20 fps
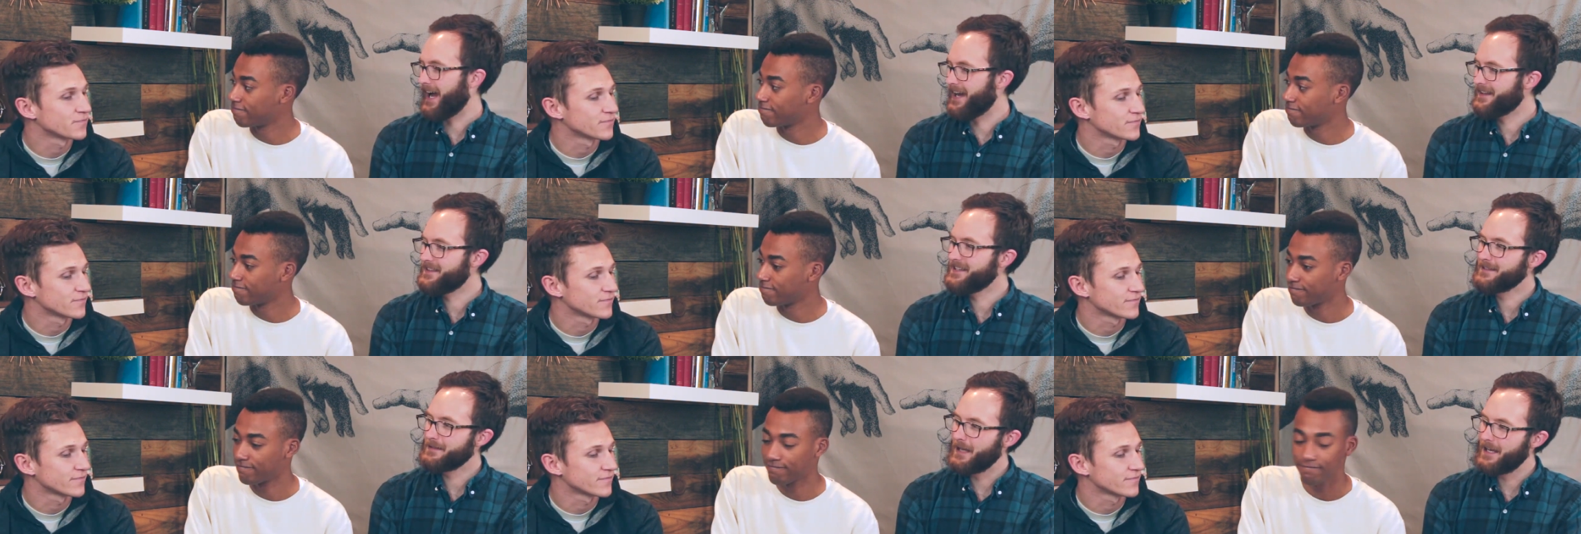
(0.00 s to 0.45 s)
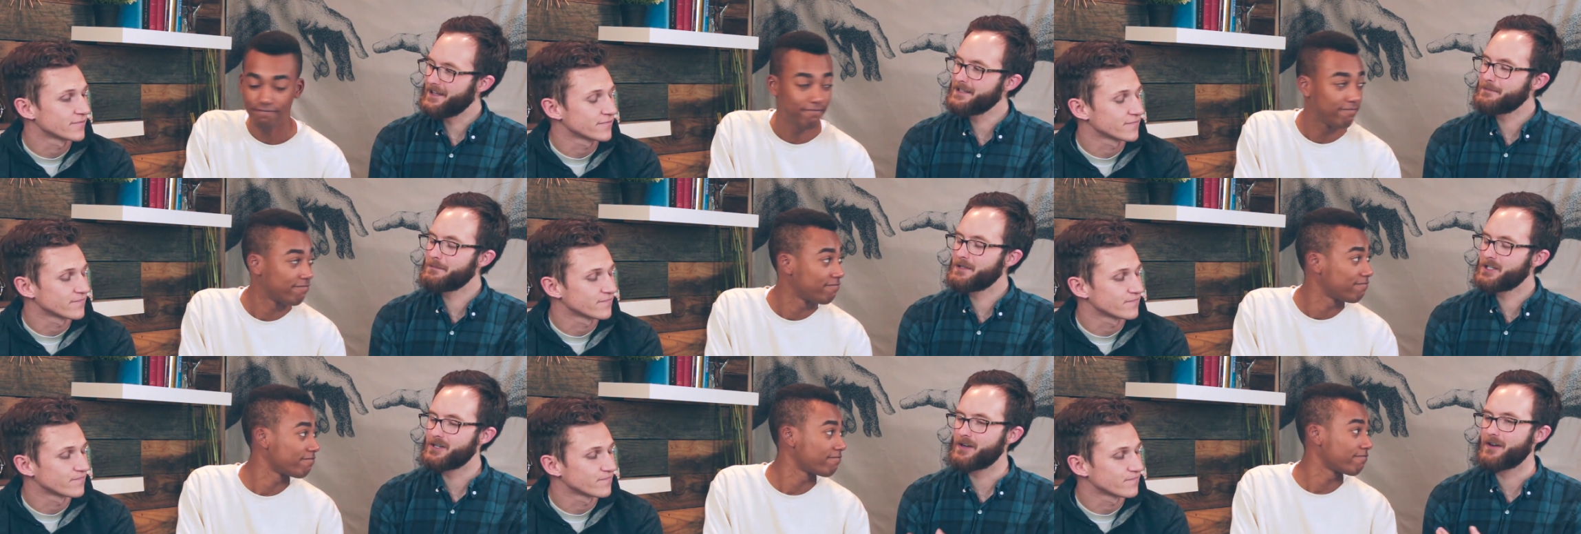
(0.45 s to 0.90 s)
Speaker 1: I think I
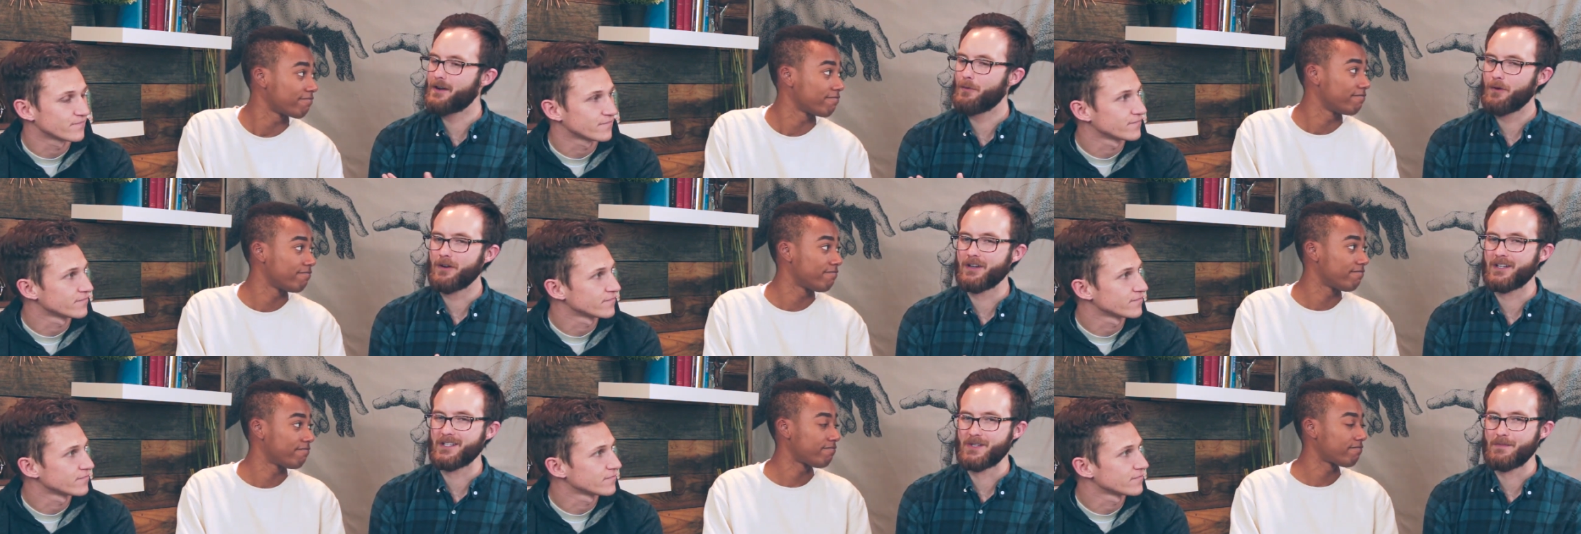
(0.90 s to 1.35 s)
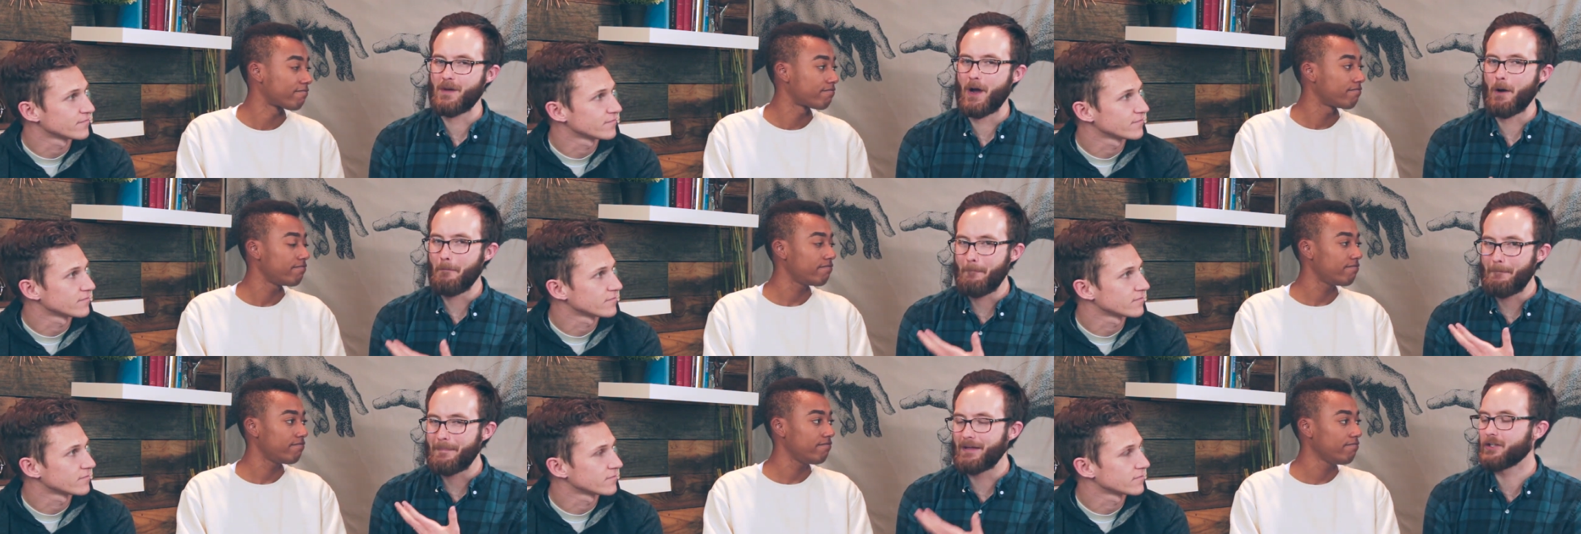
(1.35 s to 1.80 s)
think missionary work is
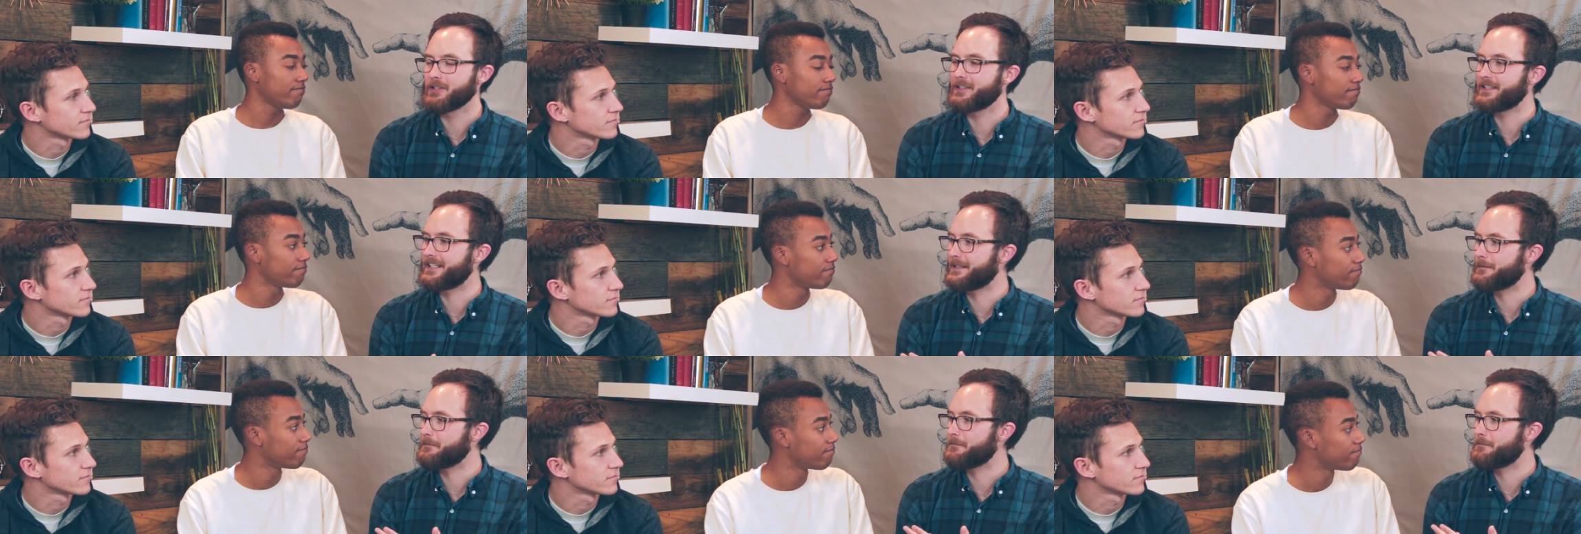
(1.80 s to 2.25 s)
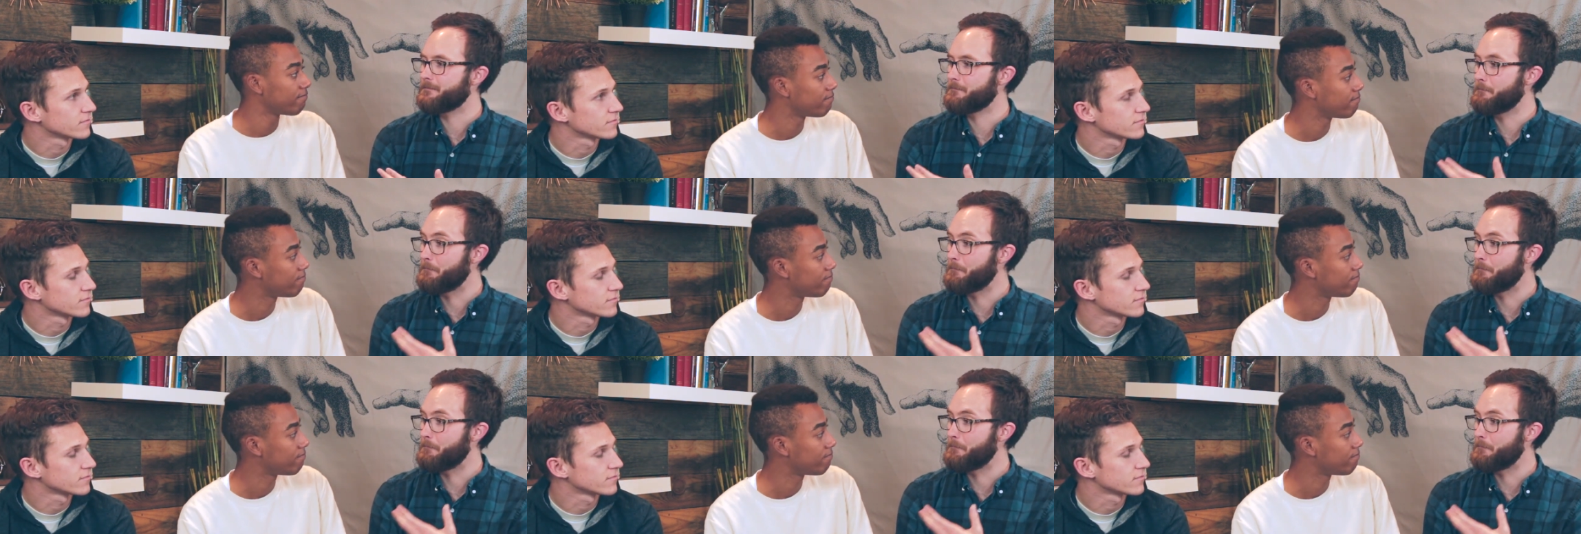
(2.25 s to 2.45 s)
about building